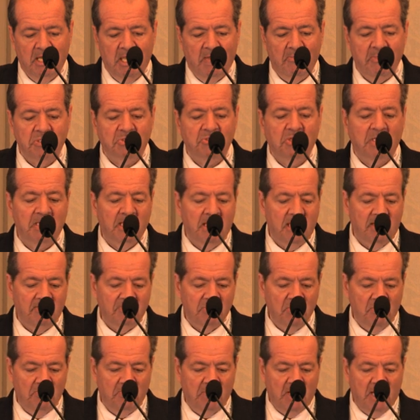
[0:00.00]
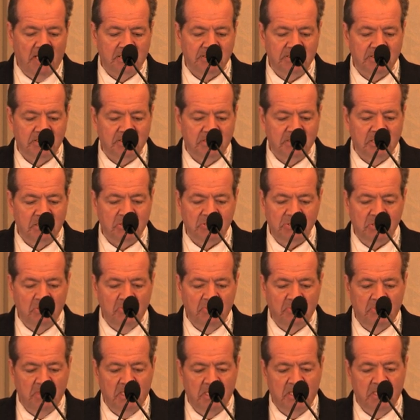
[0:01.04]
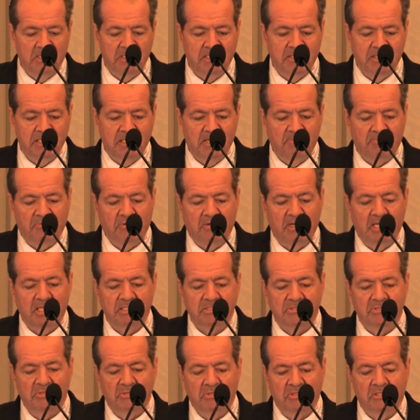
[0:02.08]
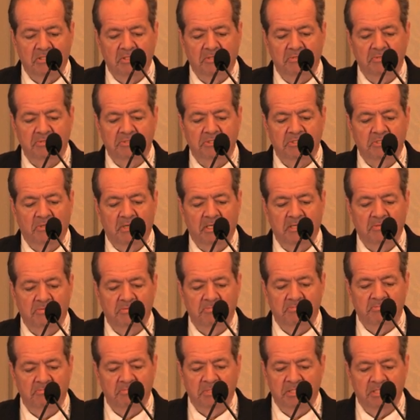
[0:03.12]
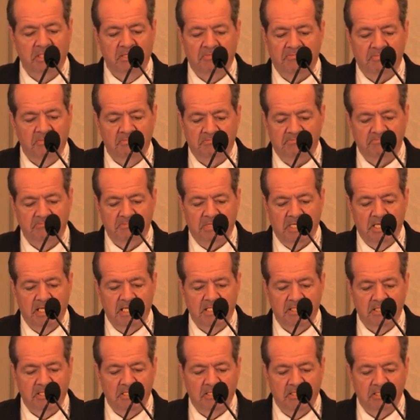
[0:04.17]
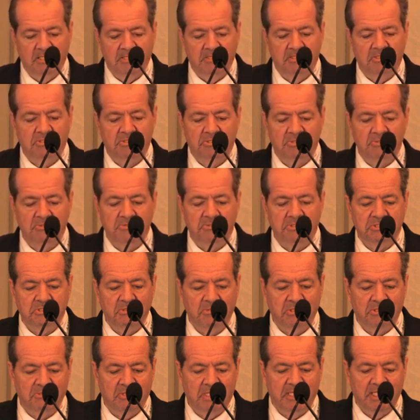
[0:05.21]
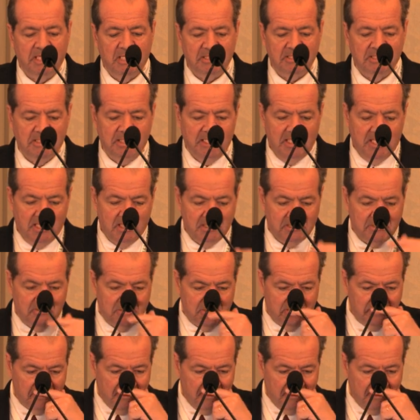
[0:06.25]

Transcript: And we try to have no boxes. And there's the emperor has no clothes, so I don't believe in anything other than the truth. So we try to get to the answers.